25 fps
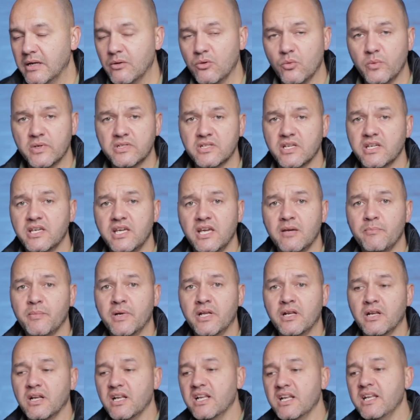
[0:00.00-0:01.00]
Now the whiskey came
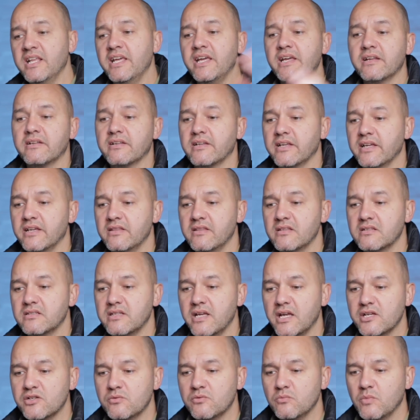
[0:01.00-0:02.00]
in late in the
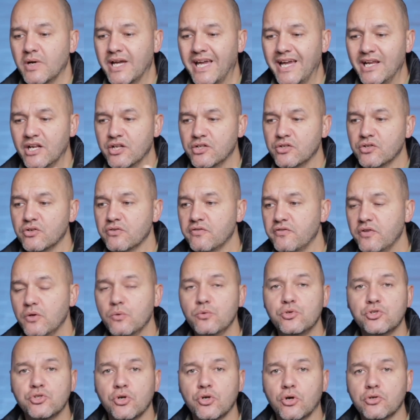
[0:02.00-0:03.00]
session. We kind of done a
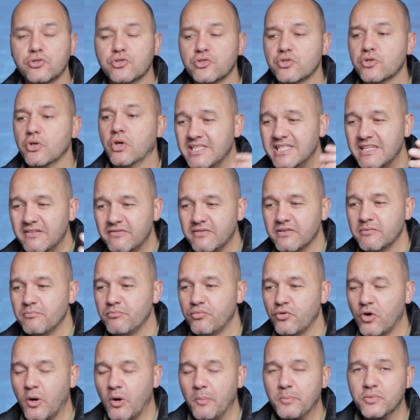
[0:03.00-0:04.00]
few shots,
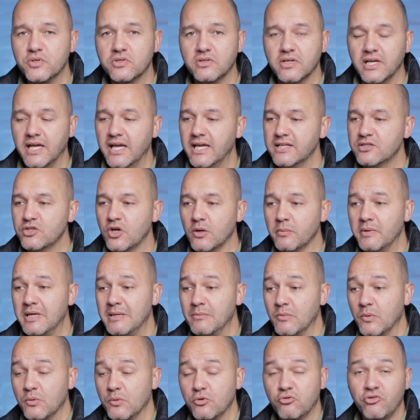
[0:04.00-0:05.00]
different props. Tom
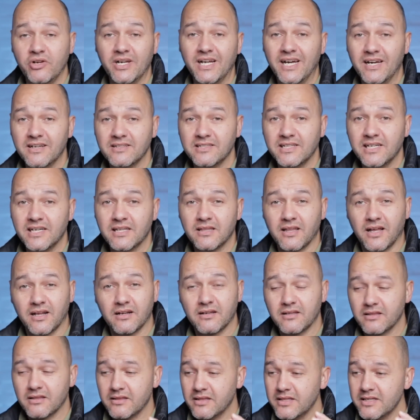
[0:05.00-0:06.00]
came up with a great idea
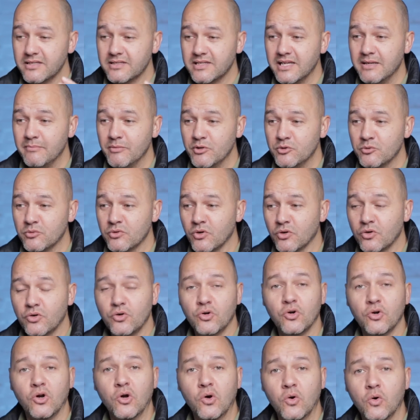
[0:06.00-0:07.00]
that this image would look
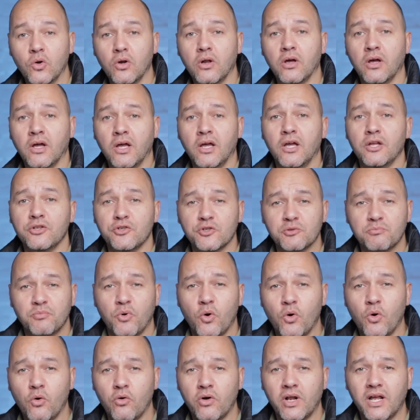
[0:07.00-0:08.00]
cool, just
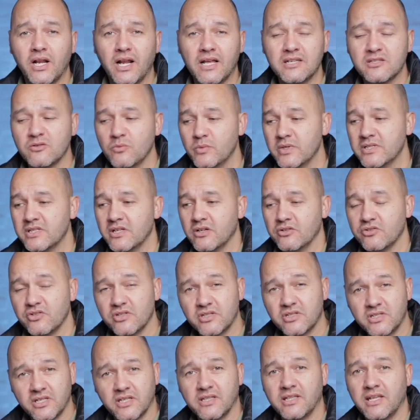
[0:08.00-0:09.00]
pouring a glass of whiskey or
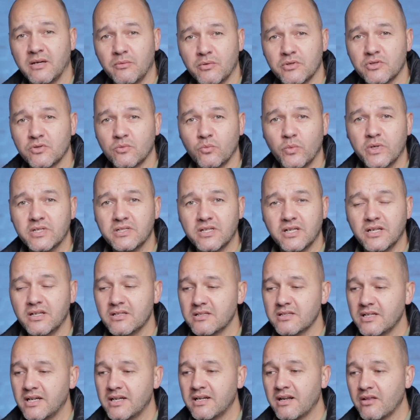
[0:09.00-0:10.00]
just sitting there with some whiskey in
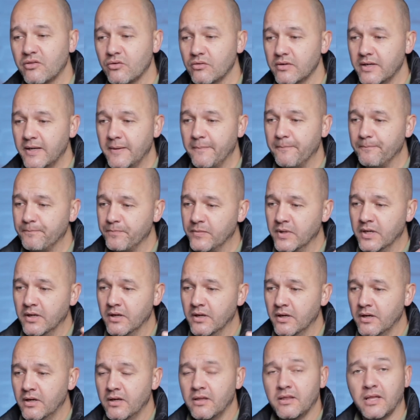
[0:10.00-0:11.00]
his hand. I thought, yep,
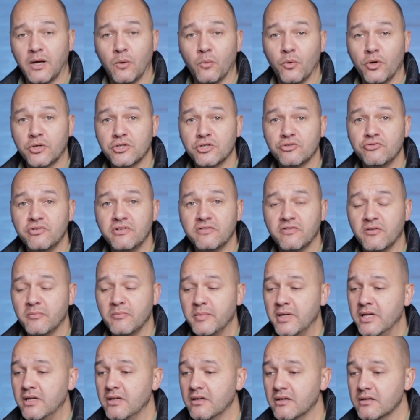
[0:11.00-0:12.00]
that works a treat for
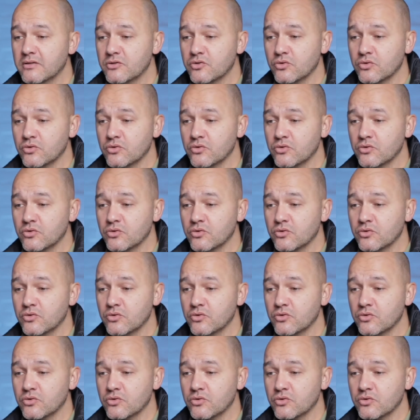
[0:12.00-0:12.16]
me.